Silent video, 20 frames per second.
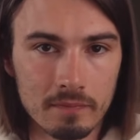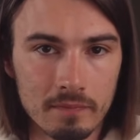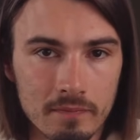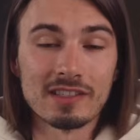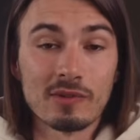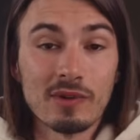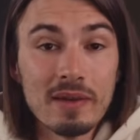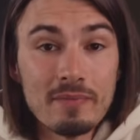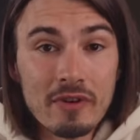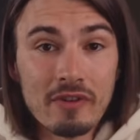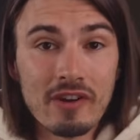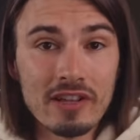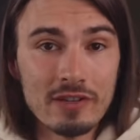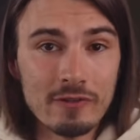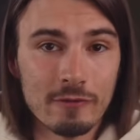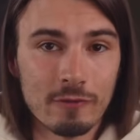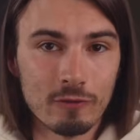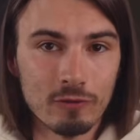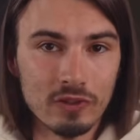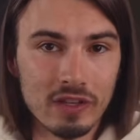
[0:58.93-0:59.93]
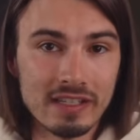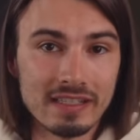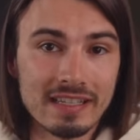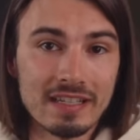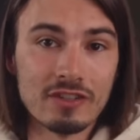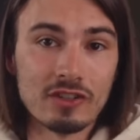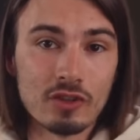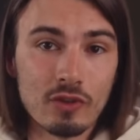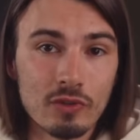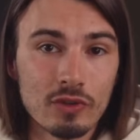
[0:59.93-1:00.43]
So let me run you through this
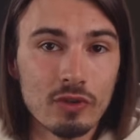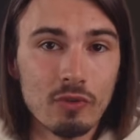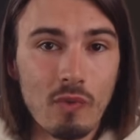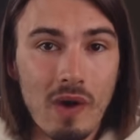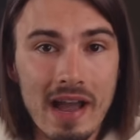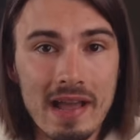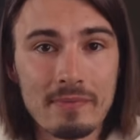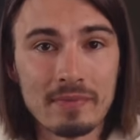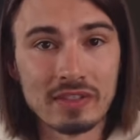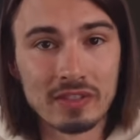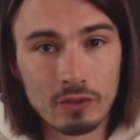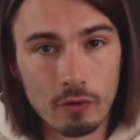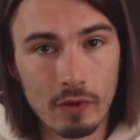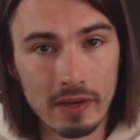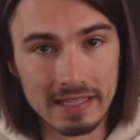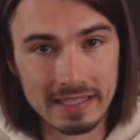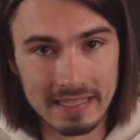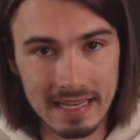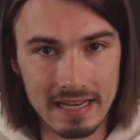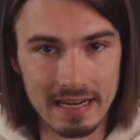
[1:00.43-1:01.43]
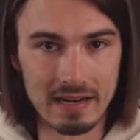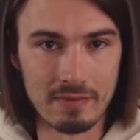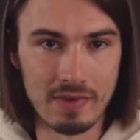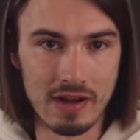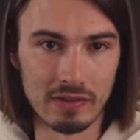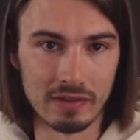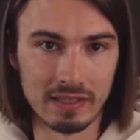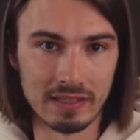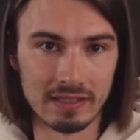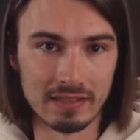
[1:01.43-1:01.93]
and show you why I'm so excited
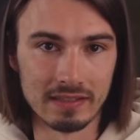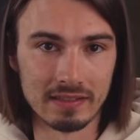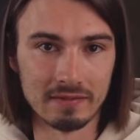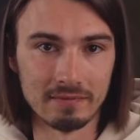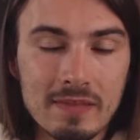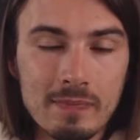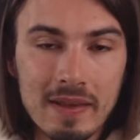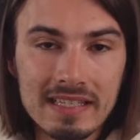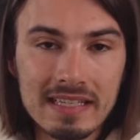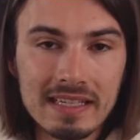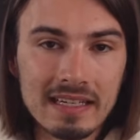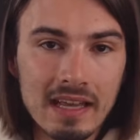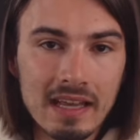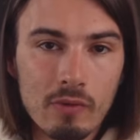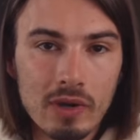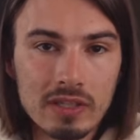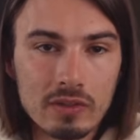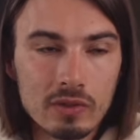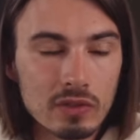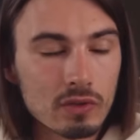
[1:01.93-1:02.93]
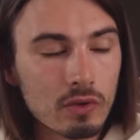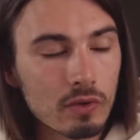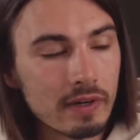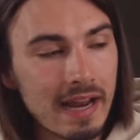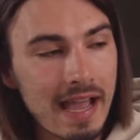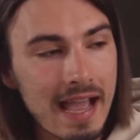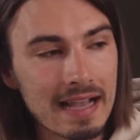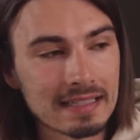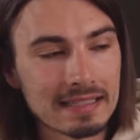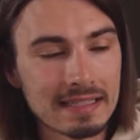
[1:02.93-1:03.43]
about this. It's basically a way to store
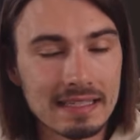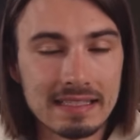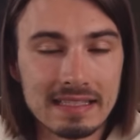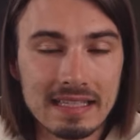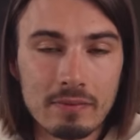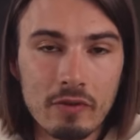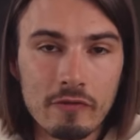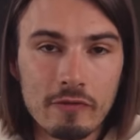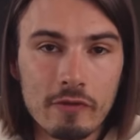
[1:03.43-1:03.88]
and access some